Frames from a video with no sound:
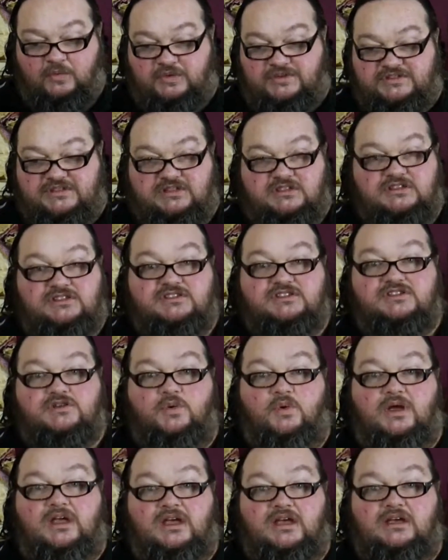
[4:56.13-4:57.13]
was a
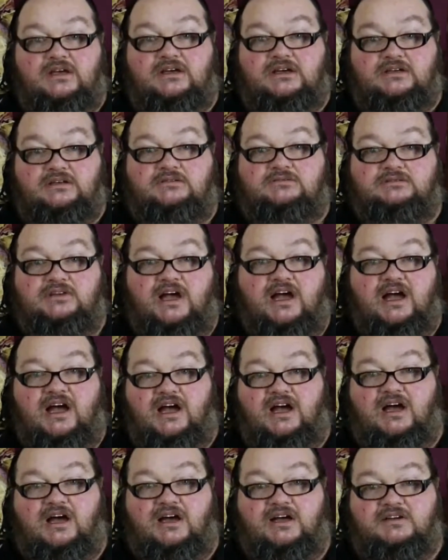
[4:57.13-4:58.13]
square,
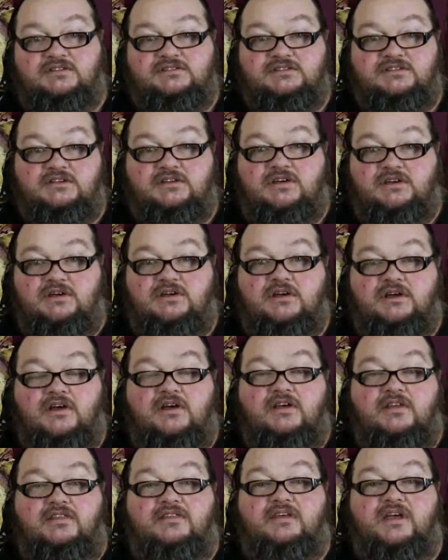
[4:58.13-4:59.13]
hard
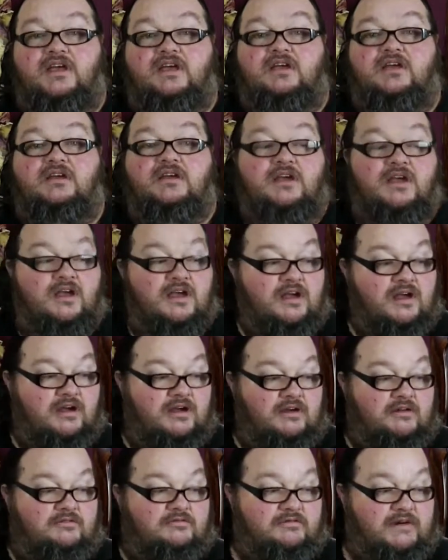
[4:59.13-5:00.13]
thing
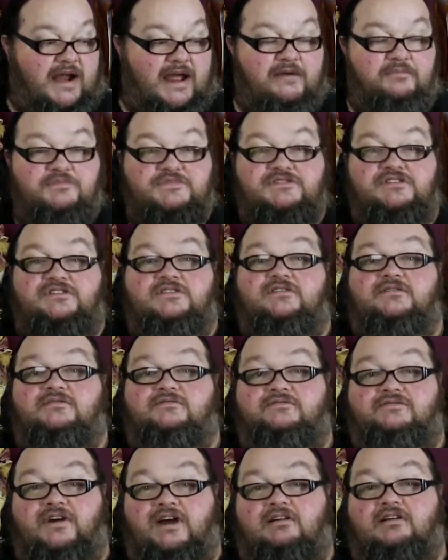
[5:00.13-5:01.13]
wrapped
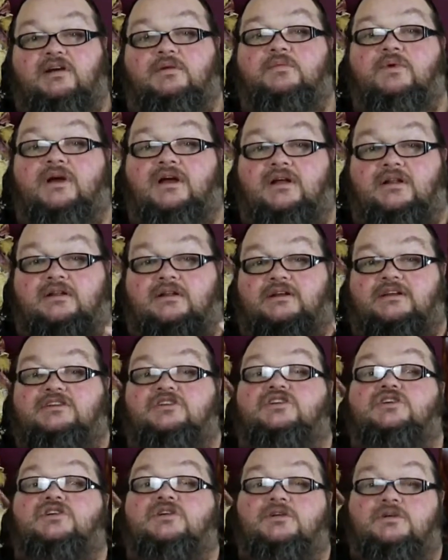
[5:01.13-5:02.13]
very well
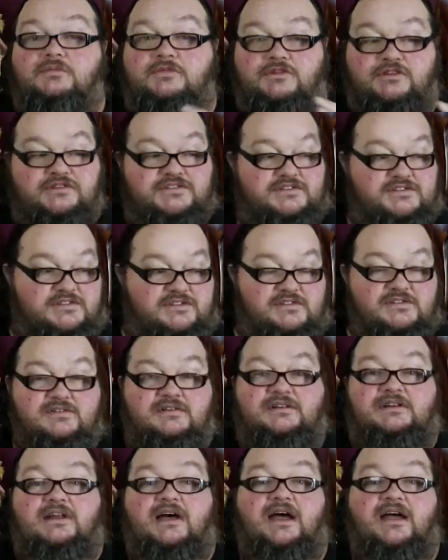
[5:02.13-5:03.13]
in numerous
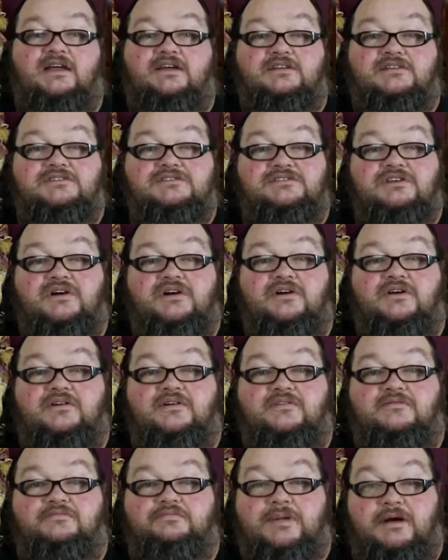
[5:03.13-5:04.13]
layers of